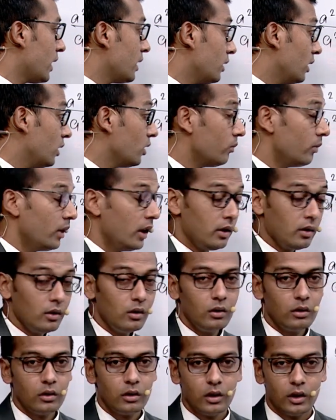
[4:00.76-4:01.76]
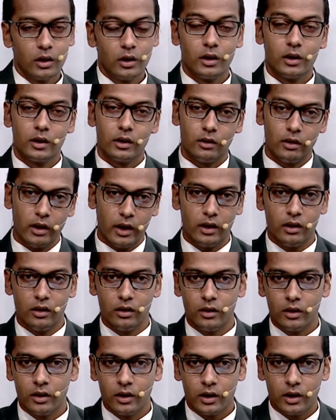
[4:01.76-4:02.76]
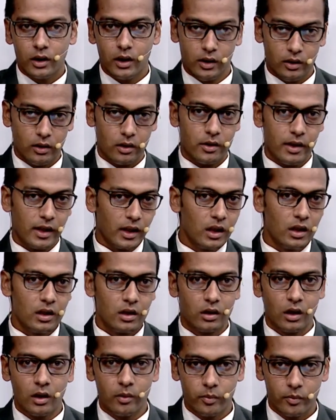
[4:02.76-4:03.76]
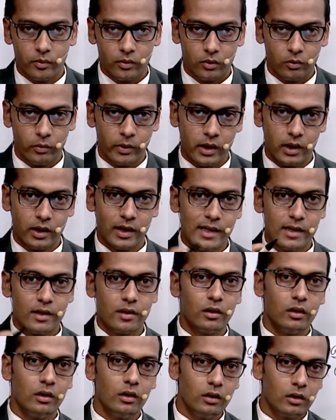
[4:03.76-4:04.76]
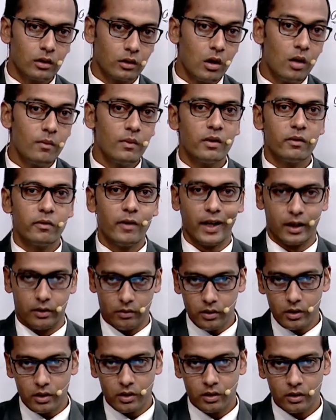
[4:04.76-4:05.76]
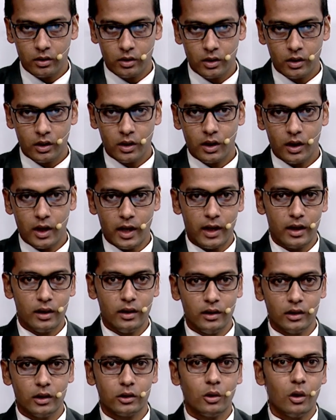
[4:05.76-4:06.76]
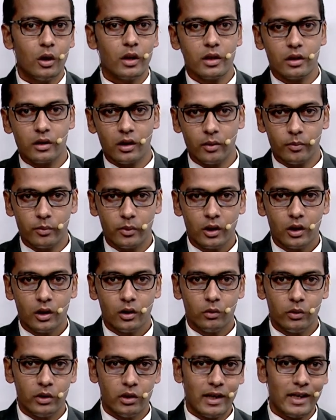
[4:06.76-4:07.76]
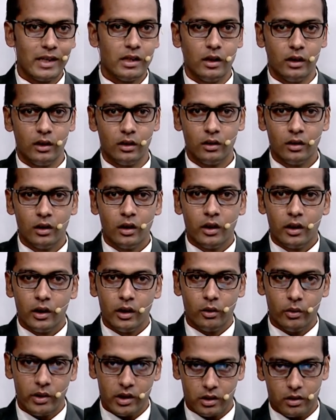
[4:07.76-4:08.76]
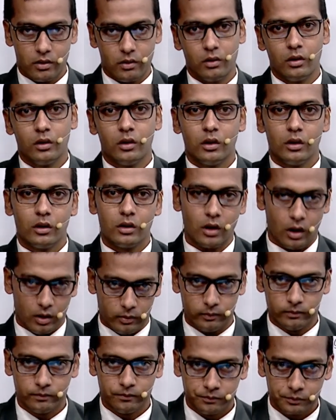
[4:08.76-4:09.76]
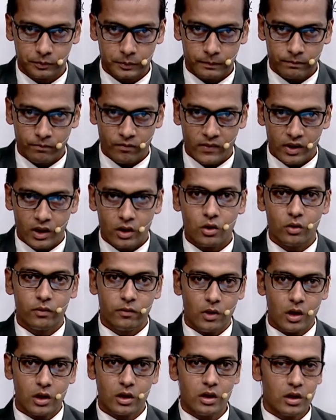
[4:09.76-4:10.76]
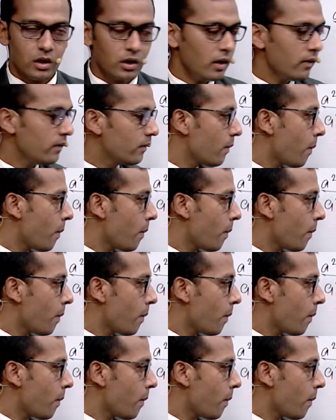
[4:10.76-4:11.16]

denominator, then in the second step we cancel the common factors, and in the third step we write in lowest term. So first step,